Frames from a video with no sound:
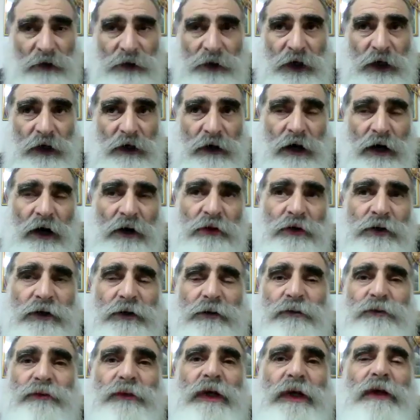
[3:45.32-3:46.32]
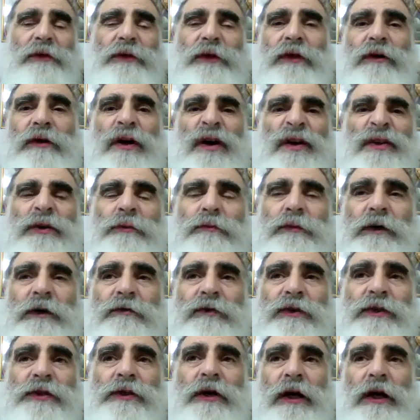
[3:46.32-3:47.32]
There are other
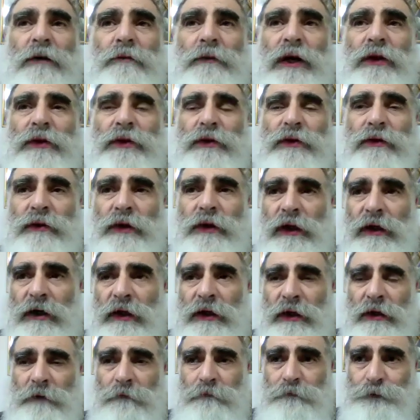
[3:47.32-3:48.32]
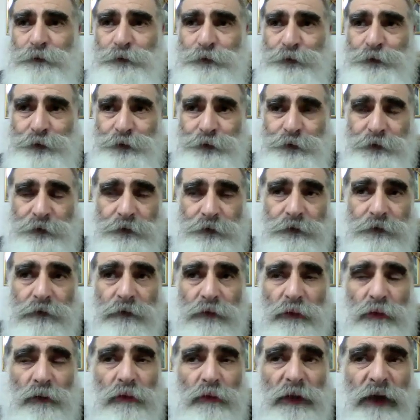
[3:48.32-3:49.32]
mivtzoim, other
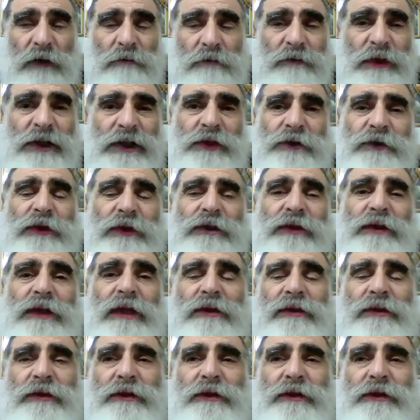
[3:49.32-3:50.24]
mitzvahs